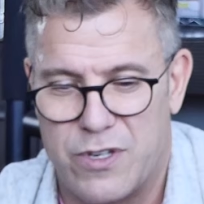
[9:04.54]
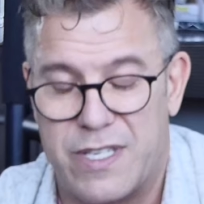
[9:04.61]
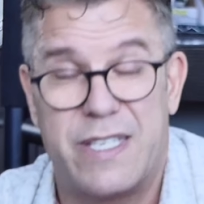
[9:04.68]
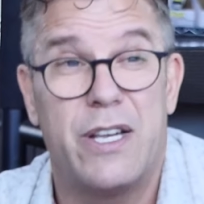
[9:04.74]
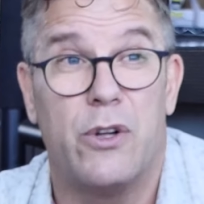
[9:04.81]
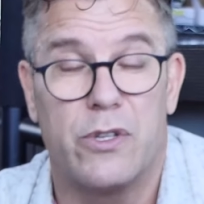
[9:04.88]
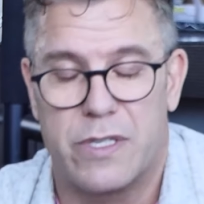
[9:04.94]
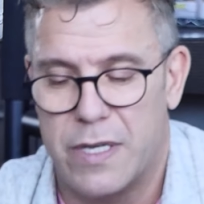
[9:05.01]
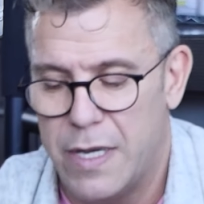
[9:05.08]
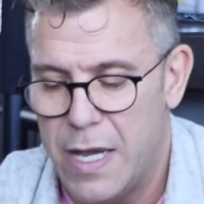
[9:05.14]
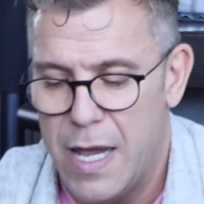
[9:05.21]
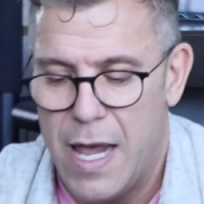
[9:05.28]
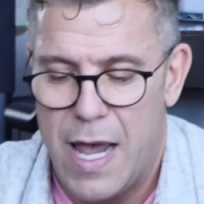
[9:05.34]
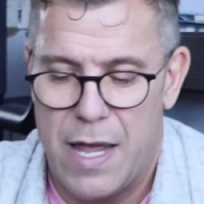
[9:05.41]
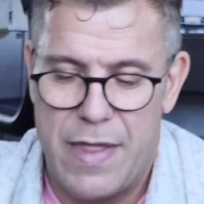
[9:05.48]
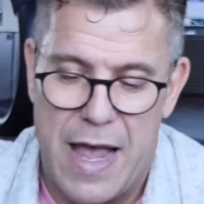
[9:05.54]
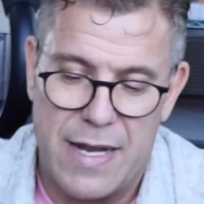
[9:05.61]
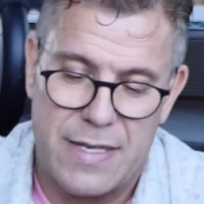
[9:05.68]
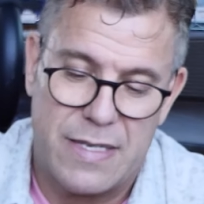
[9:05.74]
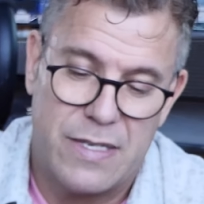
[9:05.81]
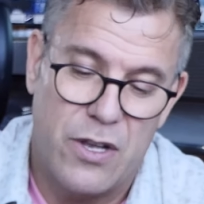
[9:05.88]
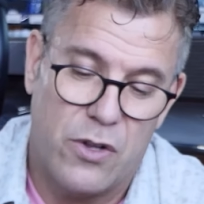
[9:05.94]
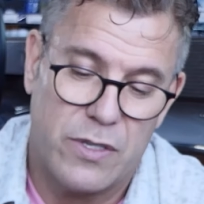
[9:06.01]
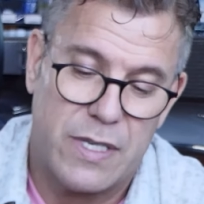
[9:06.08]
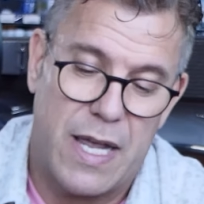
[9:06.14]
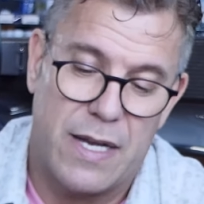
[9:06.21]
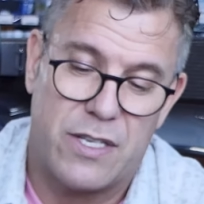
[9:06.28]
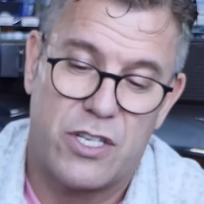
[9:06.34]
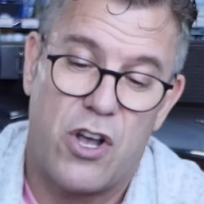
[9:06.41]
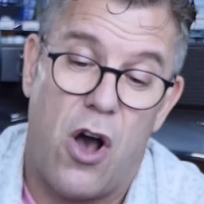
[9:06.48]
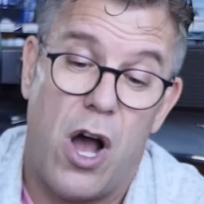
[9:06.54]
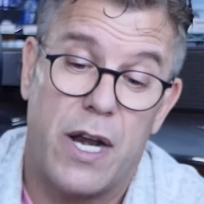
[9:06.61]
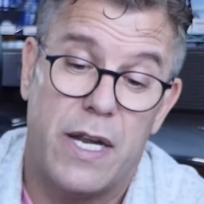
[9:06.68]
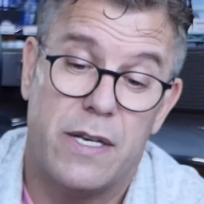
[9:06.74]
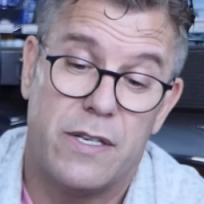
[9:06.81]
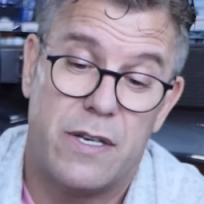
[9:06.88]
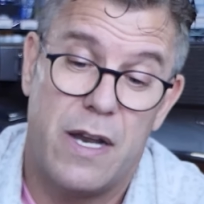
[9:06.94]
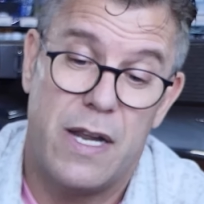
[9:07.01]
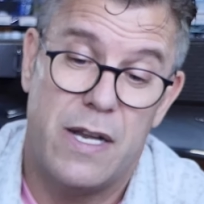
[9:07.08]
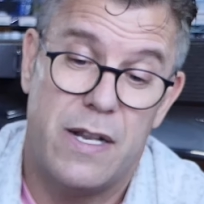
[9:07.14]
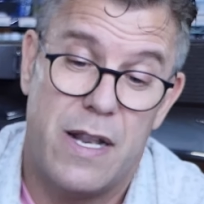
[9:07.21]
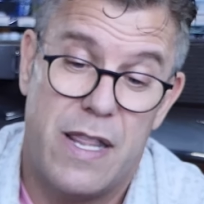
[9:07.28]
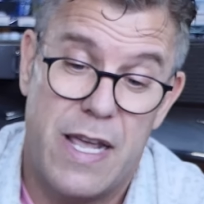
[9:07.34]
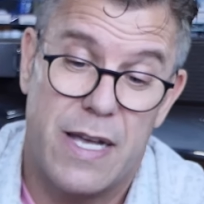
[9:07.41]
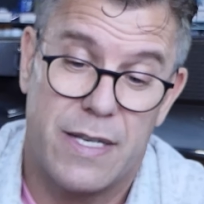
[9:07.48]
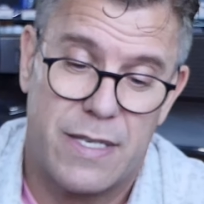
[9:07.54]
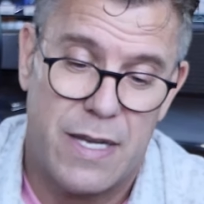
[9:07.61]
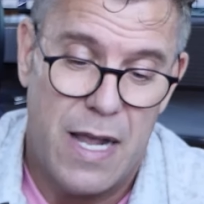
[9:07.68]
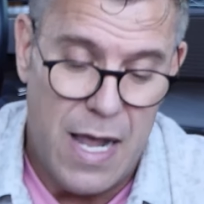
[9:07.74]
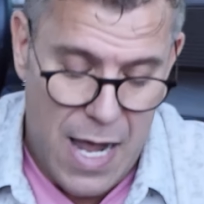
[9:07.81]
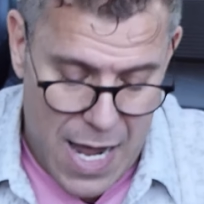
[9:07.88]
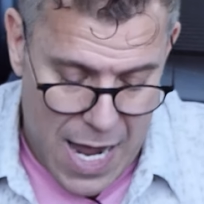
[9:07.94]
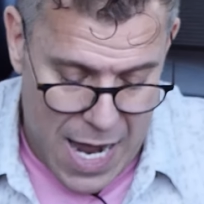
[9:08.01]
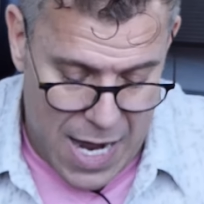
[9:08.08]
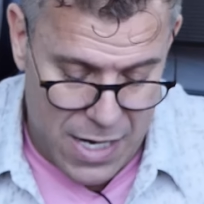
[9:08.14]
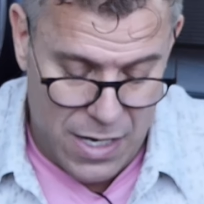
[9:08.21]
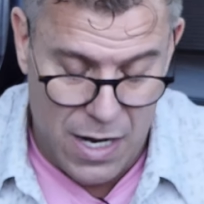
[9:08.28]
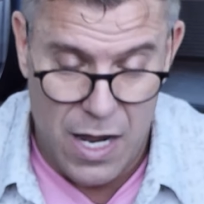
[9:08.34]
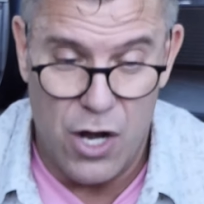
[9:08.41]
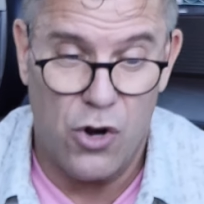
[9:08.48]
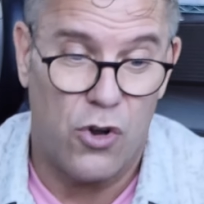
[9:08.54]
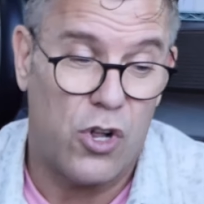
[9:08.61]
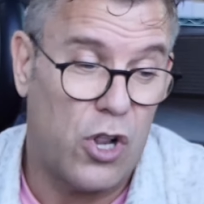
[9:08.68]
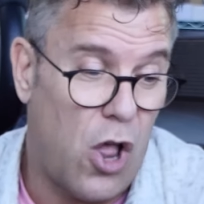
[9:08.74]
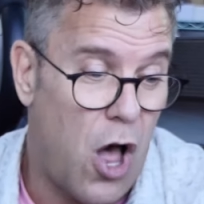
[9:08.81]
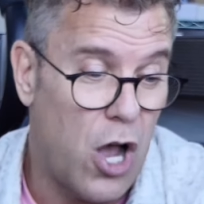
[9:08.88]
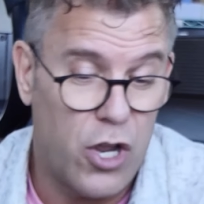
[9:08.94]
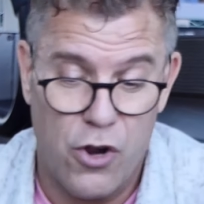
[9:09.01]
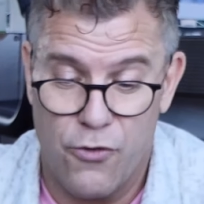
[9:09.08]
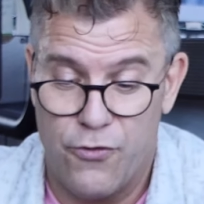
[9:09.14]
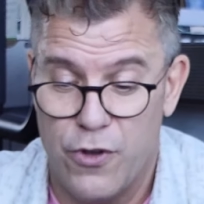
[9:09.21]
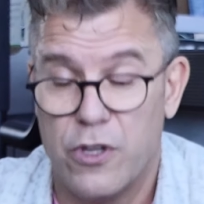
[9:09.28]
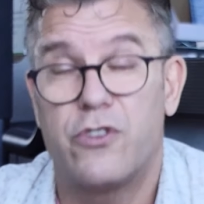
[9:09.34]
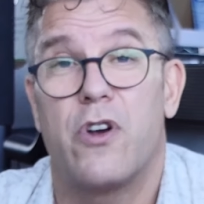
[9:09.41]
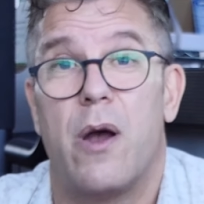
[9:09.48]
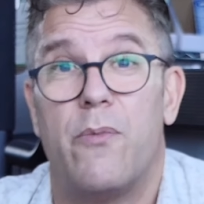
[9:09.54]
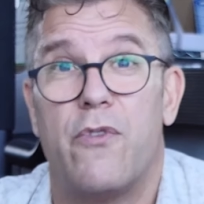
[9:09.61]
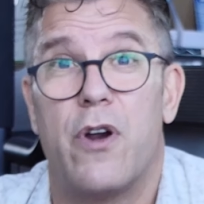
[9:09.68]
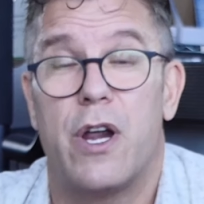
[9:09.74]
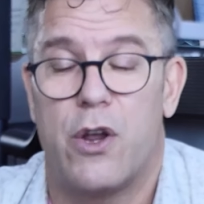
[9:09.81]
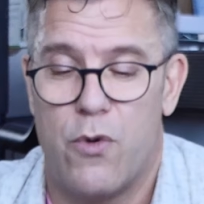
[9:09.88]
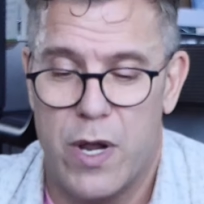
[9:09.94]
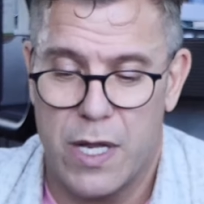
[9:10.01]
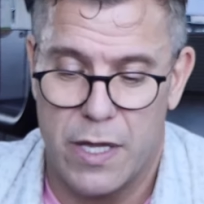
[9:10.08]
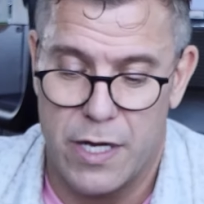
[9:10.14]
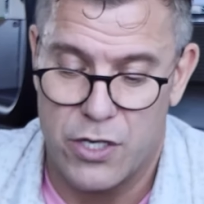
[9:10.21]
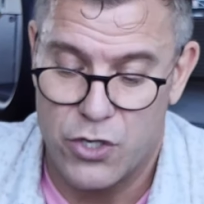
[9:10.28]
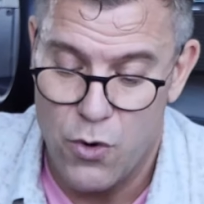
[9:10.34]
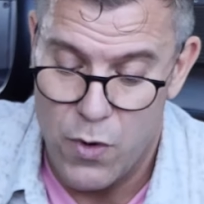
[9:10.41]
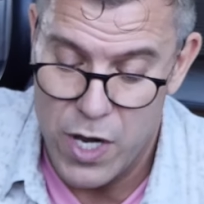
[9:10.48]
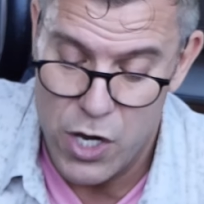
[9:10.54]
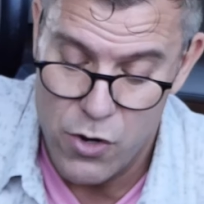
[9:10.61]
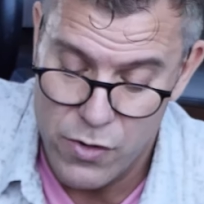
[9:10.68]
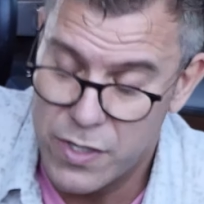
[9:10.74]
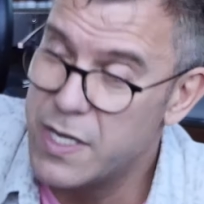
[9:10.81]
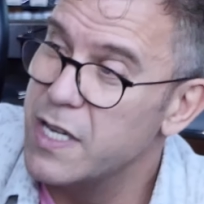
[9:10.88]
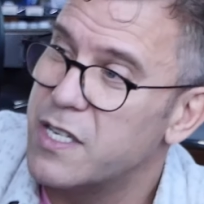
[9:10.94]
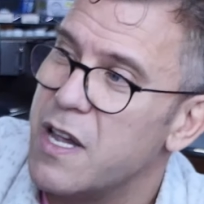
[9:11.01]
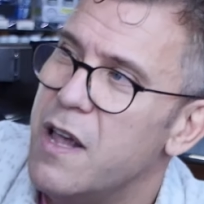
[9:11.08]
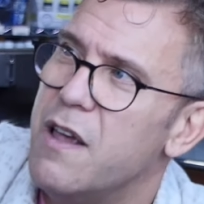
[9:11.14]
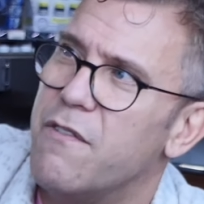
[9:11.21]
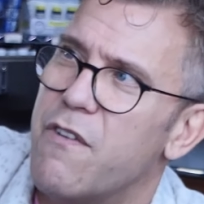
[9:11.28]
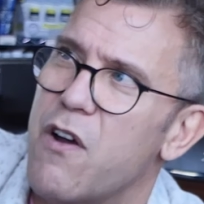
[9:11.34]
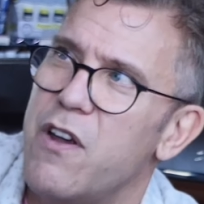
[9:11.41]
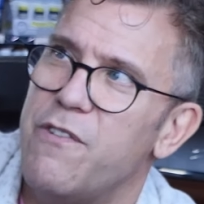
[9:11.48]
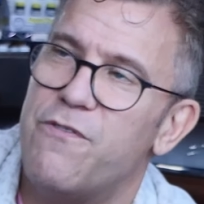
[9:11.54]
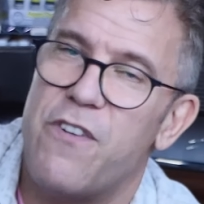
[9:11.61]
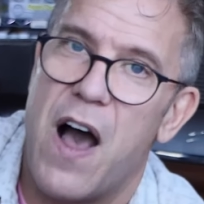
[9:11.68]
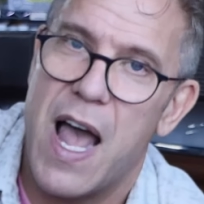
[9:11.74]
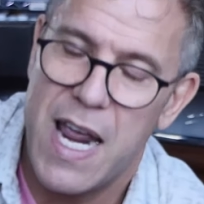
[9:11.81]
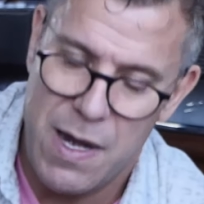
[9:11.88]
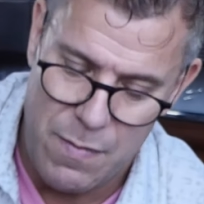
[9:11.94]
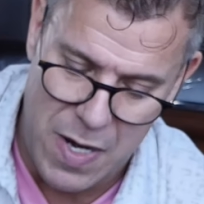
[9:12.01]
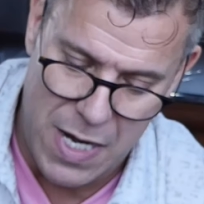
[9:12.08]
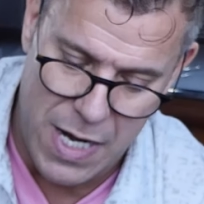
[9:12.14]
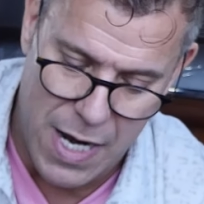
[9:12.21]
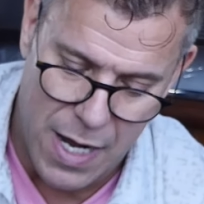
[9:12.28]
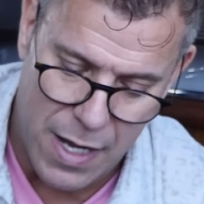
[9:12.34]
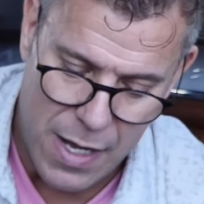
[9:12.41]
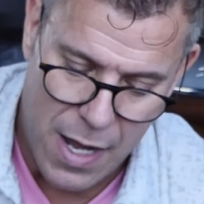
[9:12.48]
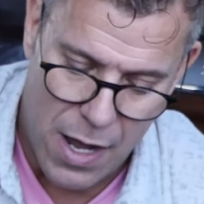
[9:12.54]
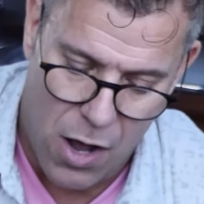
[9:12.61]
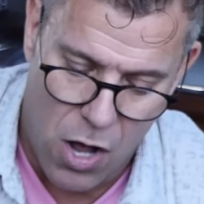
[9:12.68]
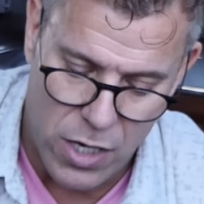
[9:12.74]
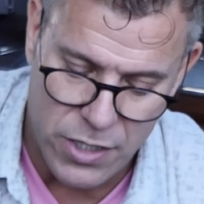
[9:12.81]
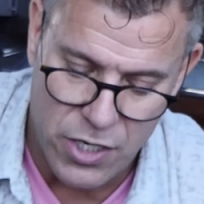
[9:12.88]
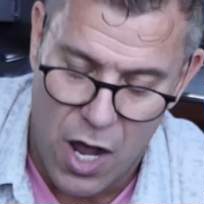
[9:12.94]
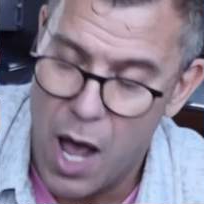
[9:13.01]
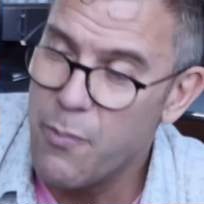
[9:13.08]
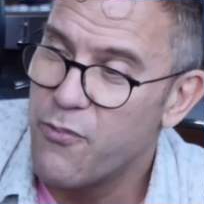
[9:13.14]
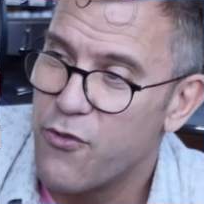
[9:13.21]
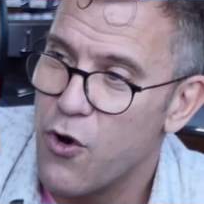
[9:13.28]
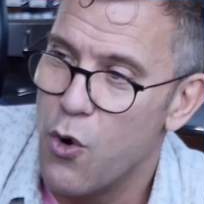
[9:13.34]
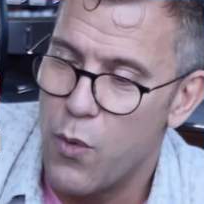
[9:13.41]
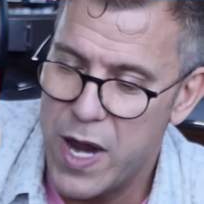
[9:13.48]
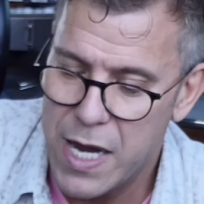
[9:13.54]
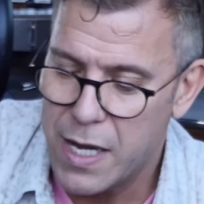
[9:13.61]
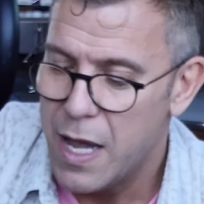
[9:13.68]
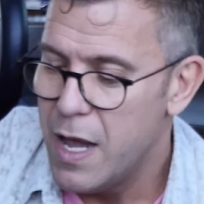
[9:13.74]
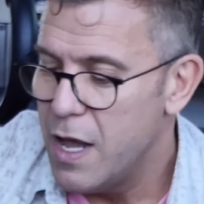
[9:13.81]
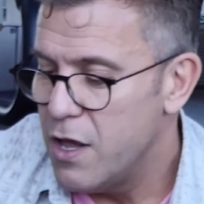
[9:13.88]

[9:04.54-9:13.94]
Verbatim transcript: silt. And that silt gets caught in, in this and it'll clog your filter up very quickly. So we use this very fine media on top for a week.